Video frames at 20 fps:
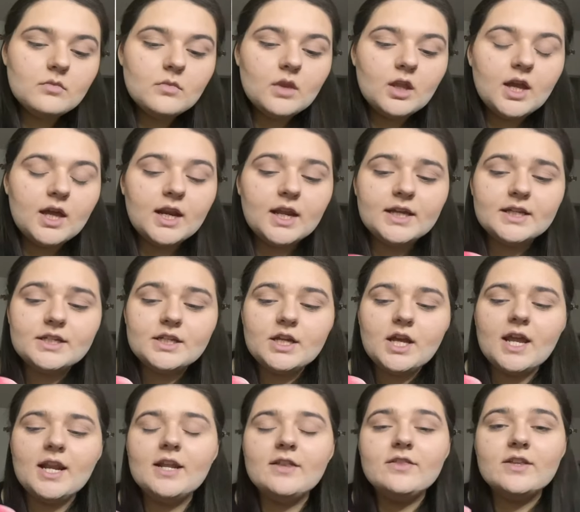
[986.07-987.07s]
and
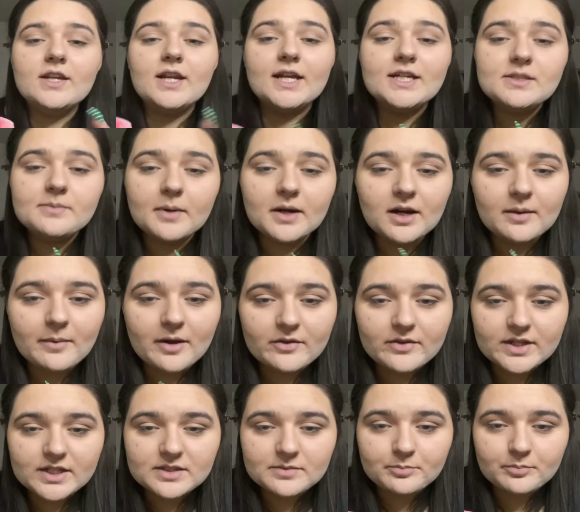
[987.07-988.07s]
the nice part about
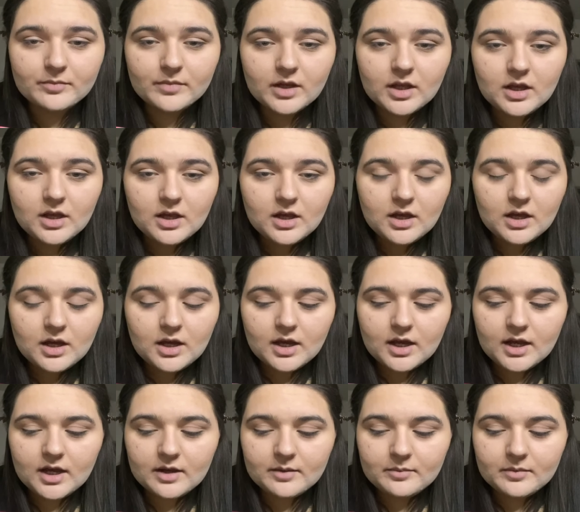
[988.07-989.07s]
this
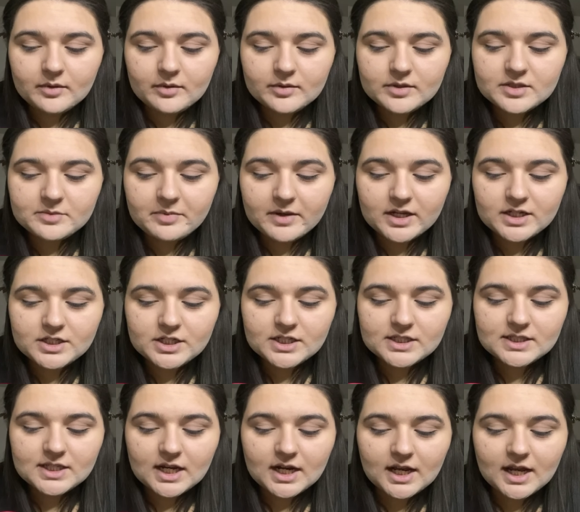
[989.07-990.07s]
sponge is
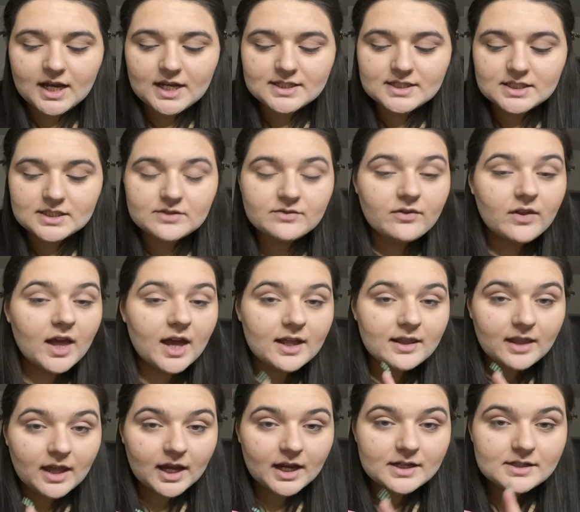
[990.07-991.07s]
that it has this flat
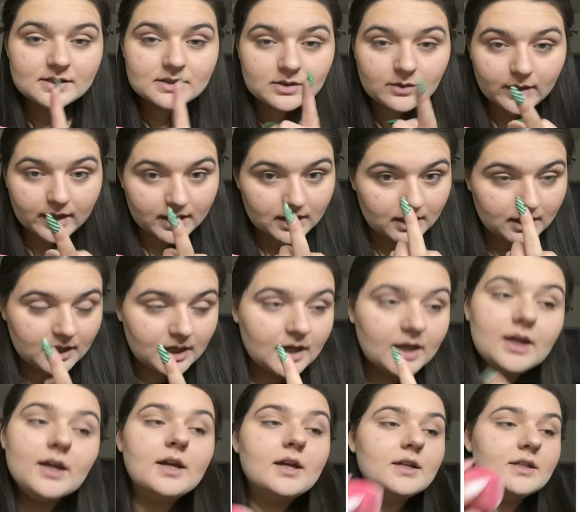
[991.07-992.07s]
line, so I can
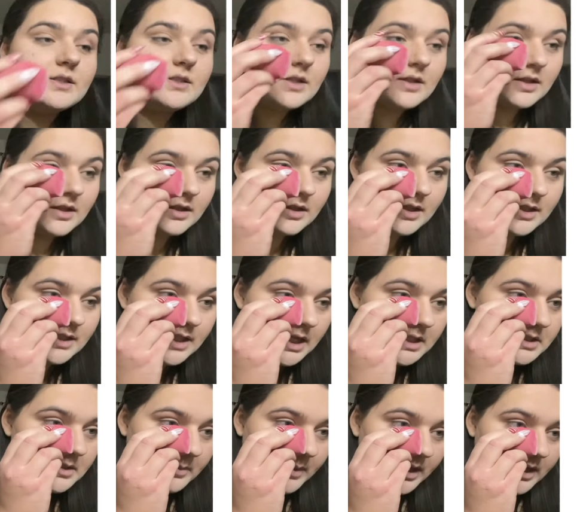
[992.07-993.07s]
get into the sides
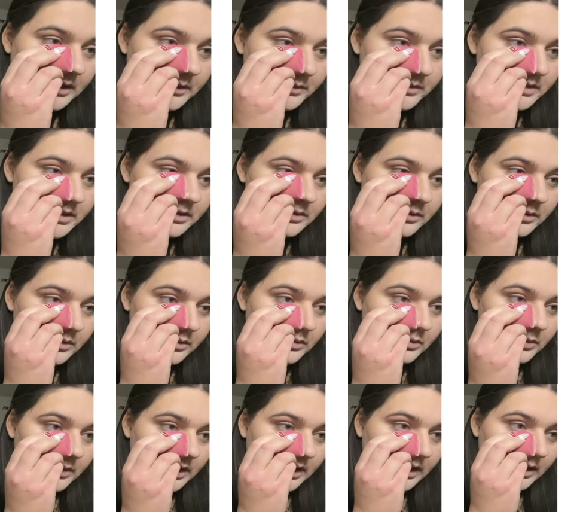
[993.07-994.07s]
of my nose
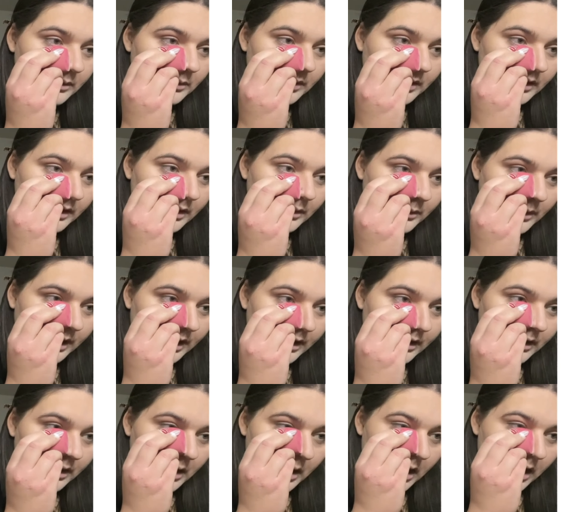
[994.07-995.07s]
really, really
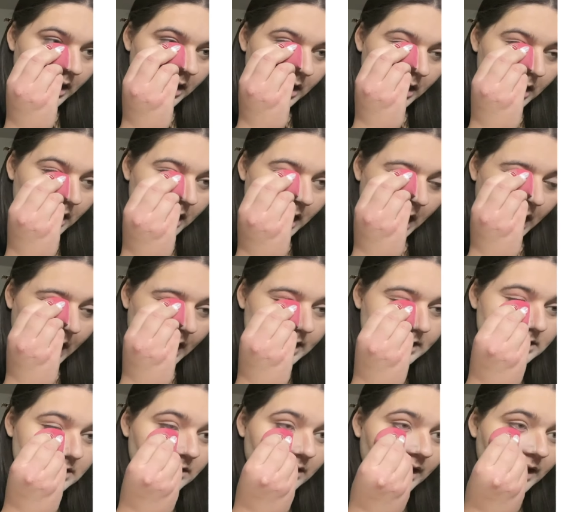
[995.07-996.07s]
well. And
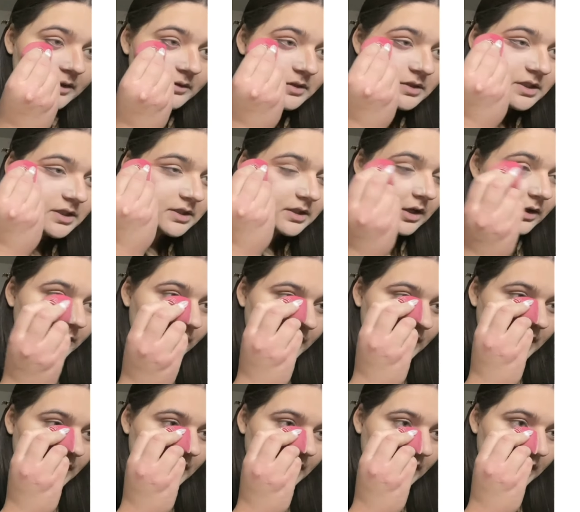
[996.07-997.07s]
so I will just go
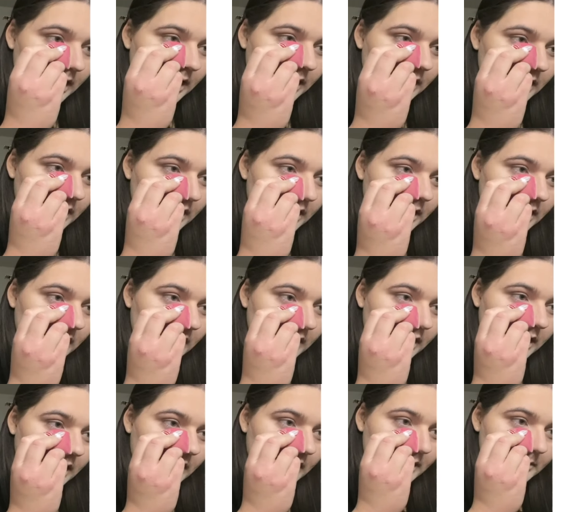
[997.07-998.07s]
in
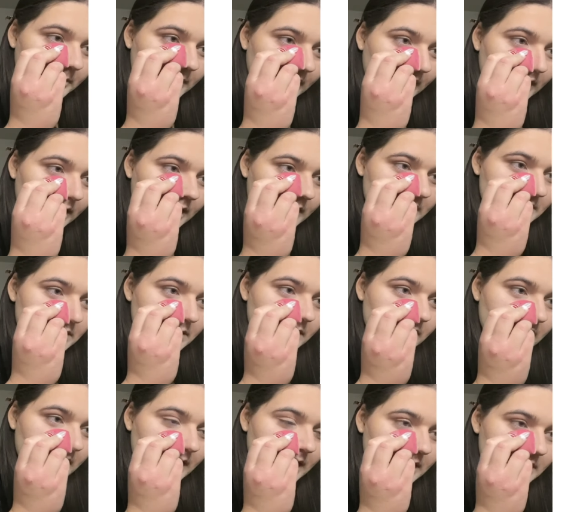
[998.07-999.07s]
on my contour
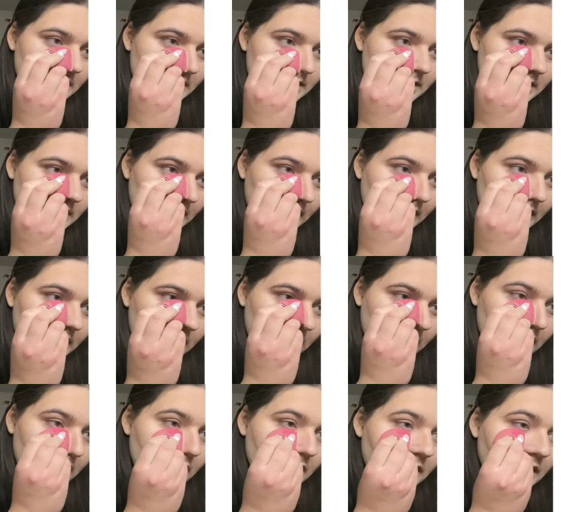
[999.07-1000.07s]
that I just did,
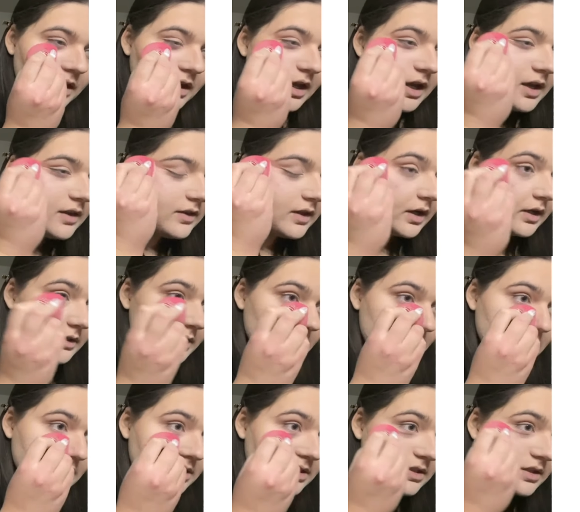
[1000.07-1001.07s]
and then I'll
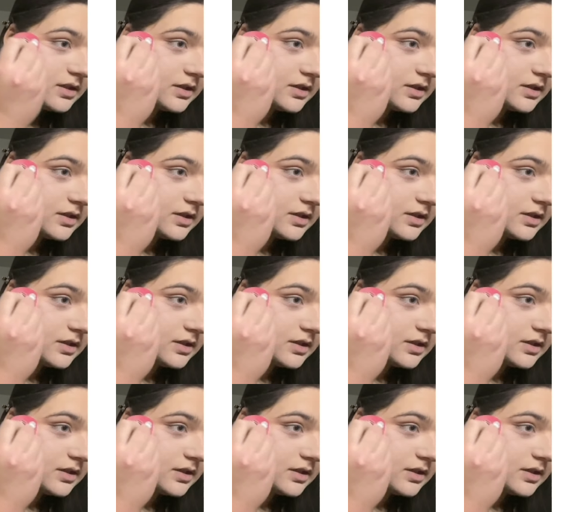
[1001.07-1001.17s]
just